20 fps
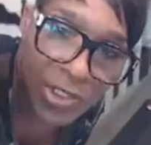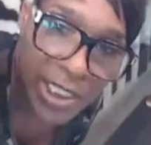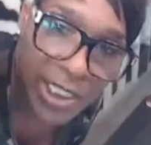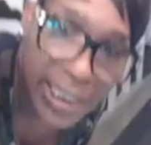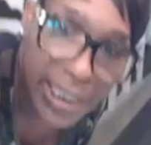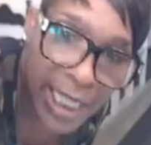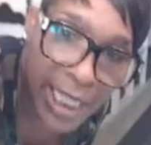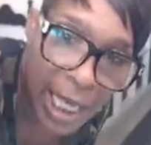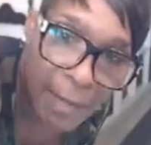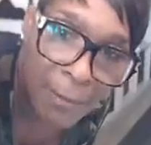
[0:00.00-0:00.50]

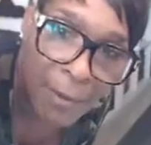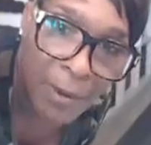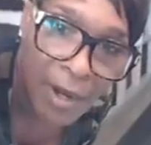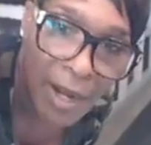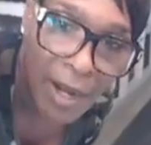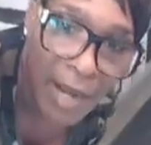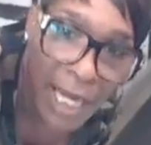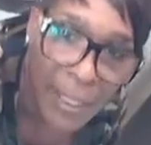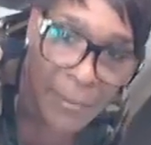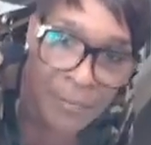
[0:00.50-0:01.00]
step.
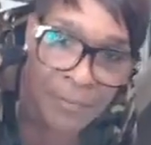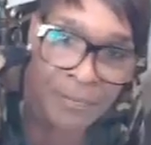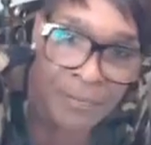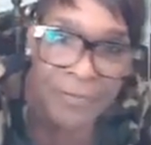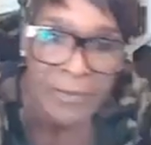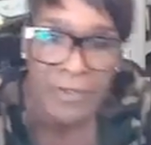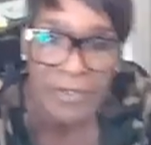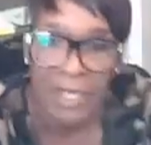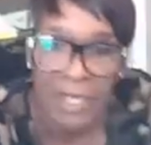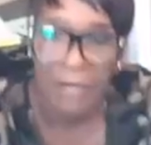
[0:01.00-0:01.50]
All right,
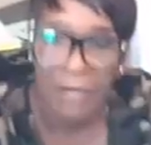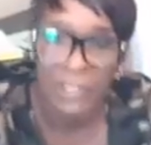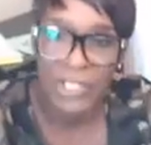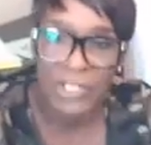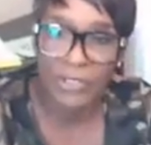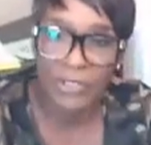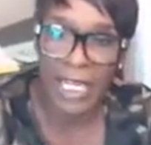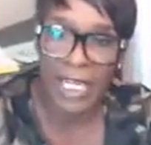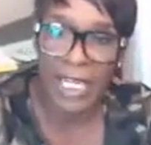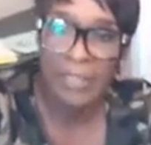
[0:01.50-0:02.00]
are we
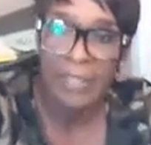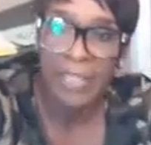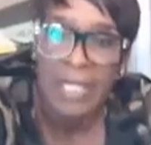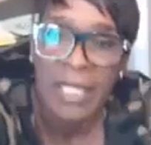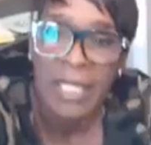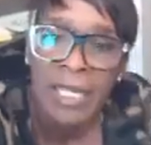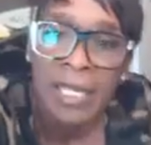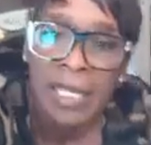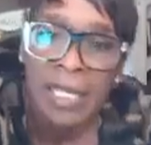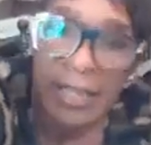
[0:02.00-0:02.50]
straight?
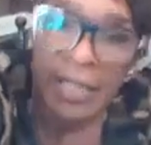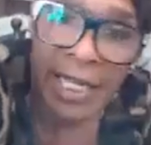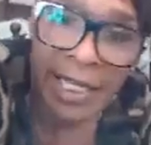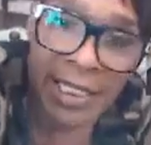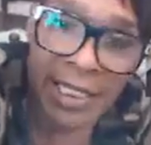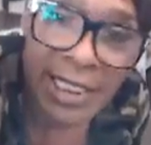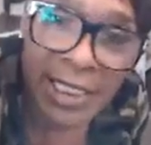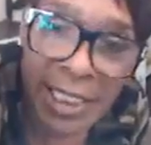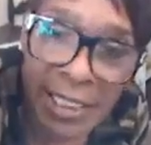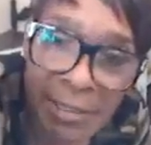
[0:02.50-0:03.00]
All right,
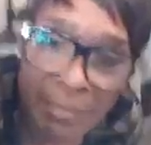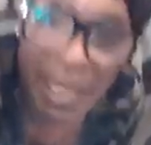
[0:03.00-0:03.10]
let's get